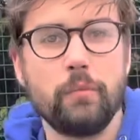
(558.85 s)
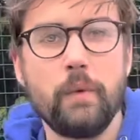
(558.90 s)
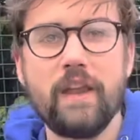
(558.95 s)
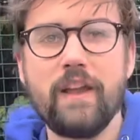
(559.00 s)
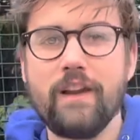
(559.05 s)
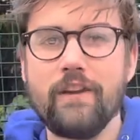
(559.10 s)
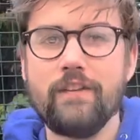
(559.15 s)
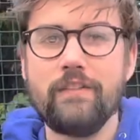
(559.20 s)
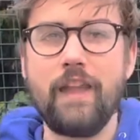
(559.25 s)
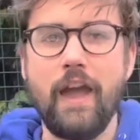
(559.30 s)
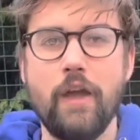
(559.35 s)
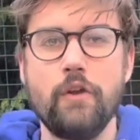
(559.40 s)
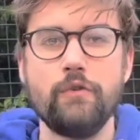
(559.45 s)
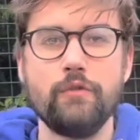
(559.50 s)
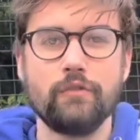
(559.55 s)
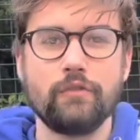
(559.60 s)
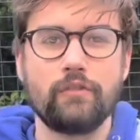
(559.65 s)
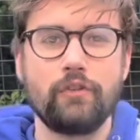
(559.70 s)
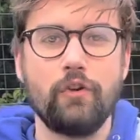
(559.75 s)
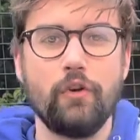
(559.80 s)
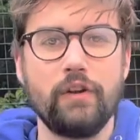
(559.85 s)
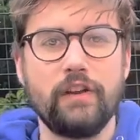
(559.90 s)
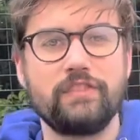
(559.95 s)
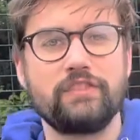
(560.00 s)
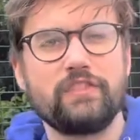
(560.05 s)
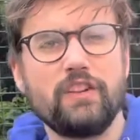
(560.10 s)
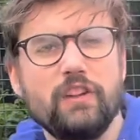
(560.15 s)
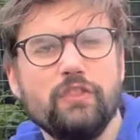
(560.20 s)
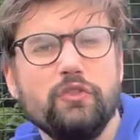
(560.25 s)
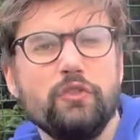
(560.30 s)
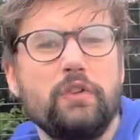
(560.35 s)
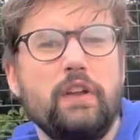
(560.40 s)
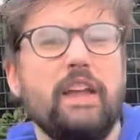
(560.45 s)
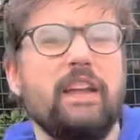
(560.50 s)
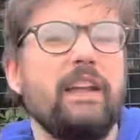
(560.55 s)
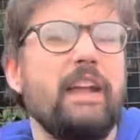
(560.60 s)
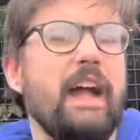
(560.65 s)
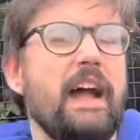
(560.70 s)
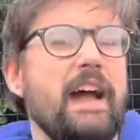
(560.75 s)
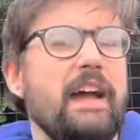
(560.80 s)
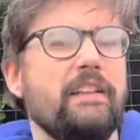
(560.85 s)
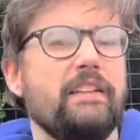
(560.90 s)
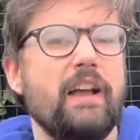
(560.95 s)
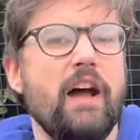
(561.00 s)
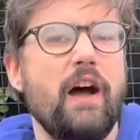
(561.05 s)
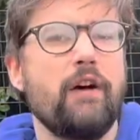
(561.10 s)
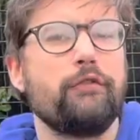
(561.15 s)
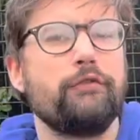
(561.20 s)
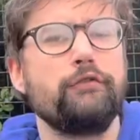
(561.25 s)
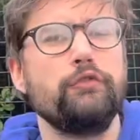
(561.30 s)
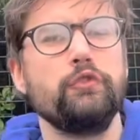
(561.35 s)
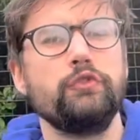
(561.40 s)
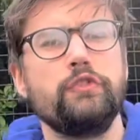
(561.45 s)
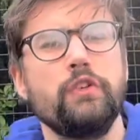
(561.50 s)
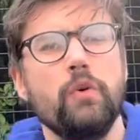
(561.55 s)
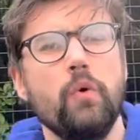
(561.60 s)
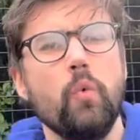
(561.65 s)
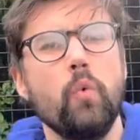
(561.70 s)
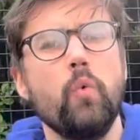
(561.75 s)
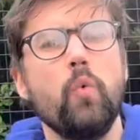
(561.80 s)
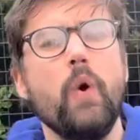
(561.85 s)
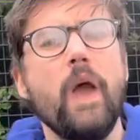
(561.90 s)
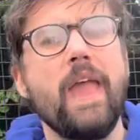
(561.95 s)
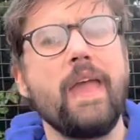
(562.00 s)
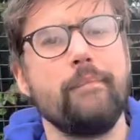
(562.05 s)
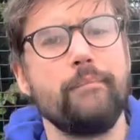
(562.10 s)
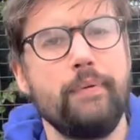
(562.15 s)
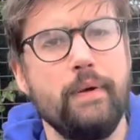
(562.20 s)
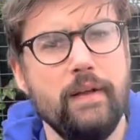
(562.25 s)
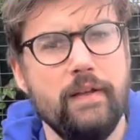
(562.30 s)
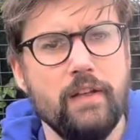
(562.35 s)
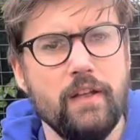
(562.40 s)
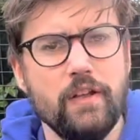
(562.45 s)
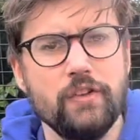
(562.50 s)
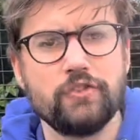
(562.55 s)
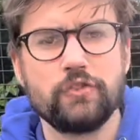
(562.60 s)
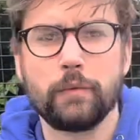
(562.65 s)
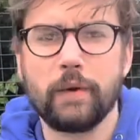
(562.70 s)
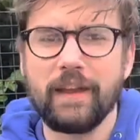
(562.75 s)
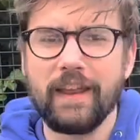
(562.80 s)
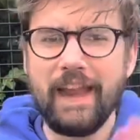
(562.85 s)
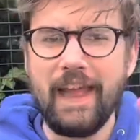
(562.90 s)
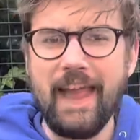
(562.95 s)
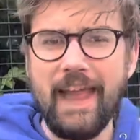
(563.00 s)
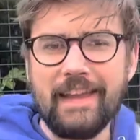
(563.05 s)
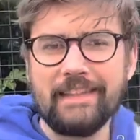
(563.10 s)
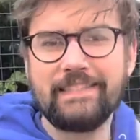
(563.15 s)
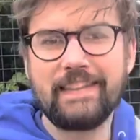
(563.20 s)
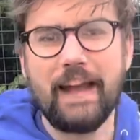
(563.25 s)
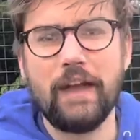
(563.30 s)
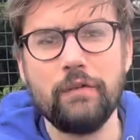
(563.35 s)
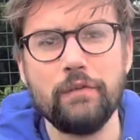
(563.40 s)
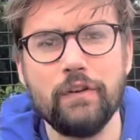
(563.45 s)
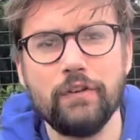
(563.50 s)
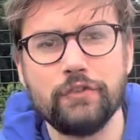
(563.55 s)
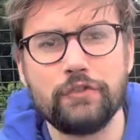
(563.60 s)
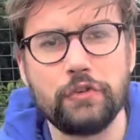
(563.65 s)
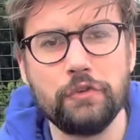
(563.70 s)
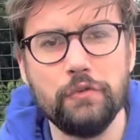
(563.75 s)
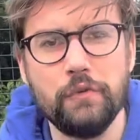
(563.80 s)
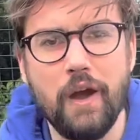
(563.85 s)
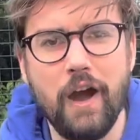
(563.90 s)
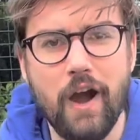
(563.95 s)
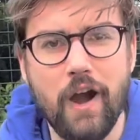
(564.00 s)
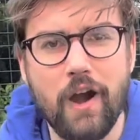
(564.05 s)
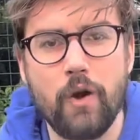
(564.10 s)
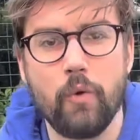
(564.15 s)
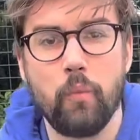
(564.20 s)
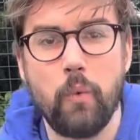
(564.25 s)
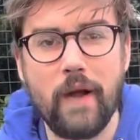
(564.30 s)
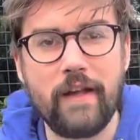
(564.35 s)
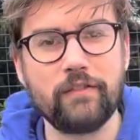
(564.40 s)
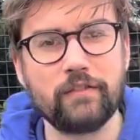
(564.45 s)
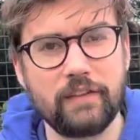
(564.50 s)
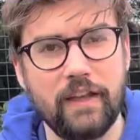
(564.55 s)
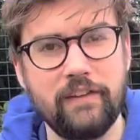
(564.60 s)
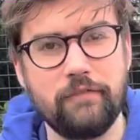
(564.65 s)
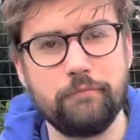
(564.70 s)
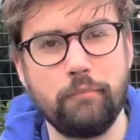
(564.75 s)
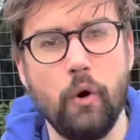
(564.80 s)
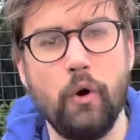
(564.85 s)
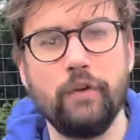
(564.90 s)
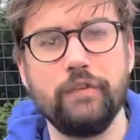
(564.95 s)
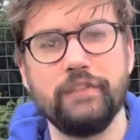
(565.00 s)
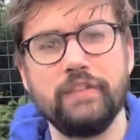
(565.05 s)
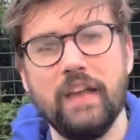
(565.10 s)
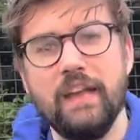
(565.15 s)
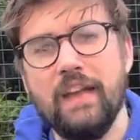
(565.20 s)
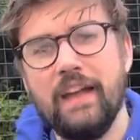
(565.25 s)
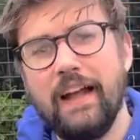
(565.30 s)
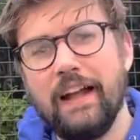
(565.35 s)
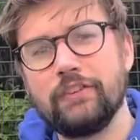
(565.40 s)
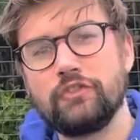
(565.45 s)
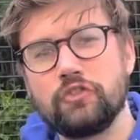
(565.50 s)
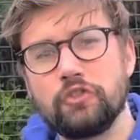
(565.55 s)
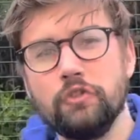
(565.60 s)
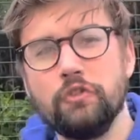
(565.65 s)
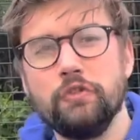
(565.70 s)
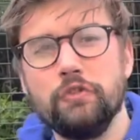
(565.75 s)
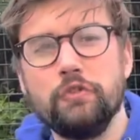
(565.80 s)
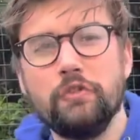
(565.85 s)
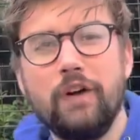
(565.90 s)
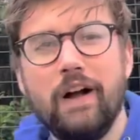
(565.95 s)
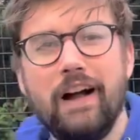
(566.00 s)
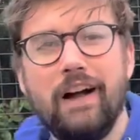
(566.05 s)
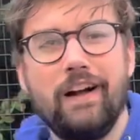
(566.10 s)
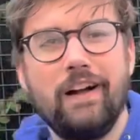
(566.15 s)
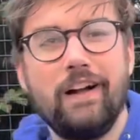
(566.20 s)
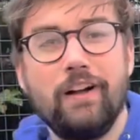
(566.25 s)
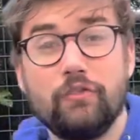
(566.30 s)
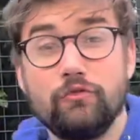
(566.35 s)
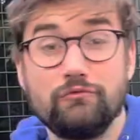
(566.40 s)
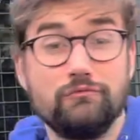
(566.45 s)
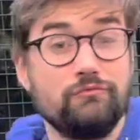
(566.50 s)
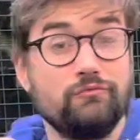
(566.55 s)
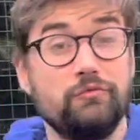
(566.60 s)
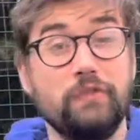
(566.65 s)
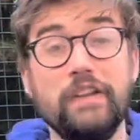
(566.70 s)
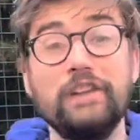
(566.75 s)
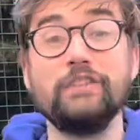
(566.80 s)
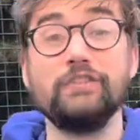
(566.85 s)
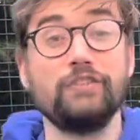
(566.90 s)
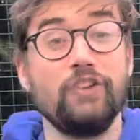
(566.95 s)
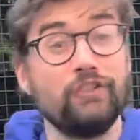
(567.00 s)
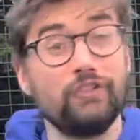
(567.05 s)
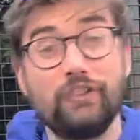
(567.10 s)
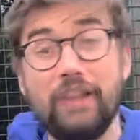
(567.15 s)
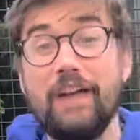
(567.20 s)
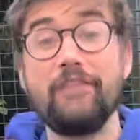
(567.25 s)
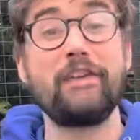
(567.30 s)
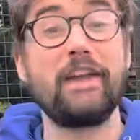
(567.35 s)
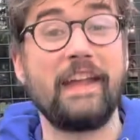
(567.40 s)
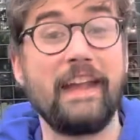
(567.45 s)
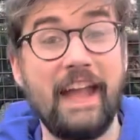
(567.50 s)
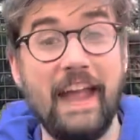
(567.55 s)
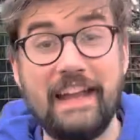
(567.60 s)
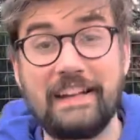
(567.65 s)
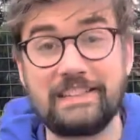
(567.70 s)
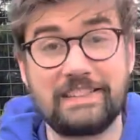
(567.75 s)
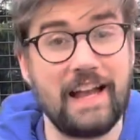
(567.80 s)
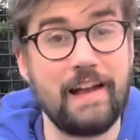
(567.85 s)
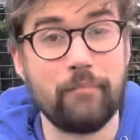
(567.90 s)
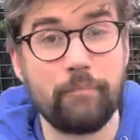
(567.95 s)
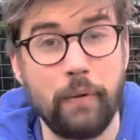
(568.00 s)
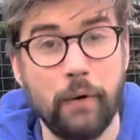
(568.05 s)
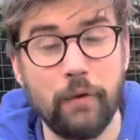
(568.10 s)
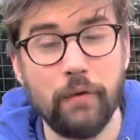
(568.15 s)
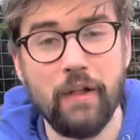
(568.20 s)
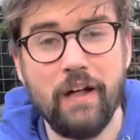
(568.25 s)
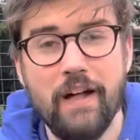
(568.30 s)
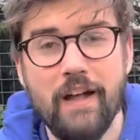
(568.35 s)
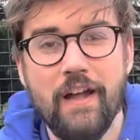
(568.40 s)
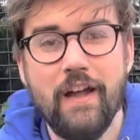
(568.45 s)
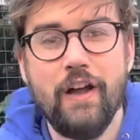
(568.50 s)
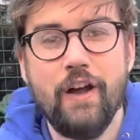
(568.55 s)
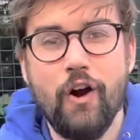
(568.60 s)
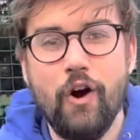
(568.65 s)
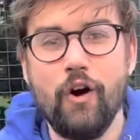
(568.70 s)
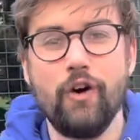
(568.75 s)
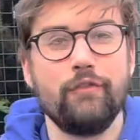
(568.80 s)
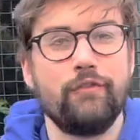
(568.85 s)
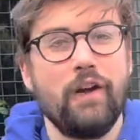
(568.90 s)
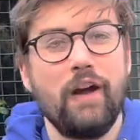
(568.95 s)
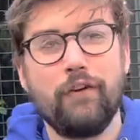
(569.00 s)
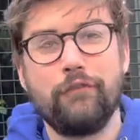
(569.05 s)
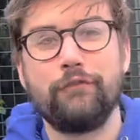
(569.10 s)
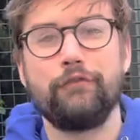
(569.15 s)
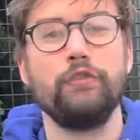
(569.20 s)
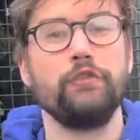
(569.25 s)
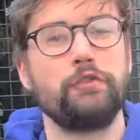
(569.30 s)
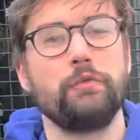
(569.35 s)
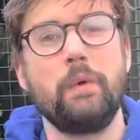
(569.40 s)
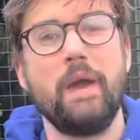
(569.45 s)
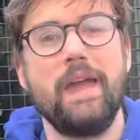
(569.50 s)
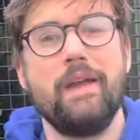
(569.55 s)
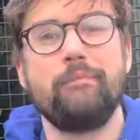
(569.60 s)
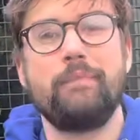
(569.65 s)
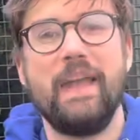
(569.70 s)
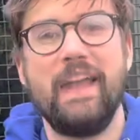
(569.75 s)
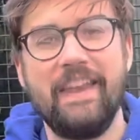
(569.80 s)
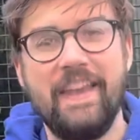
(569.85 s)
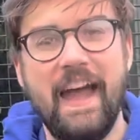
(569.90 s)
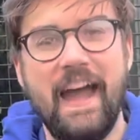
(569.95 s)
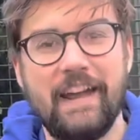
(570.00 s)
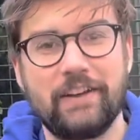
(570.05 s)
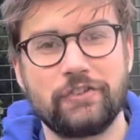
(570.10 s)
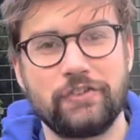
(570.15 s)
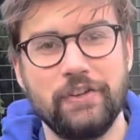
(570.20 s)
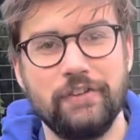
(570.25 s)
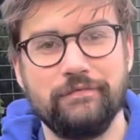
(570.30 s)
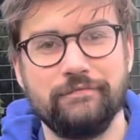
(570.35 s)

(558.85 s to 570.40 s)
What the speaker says: We are now going to start looking at a food web. So we're going to head down to our wildlife pond and show you a real living example of a food web in action.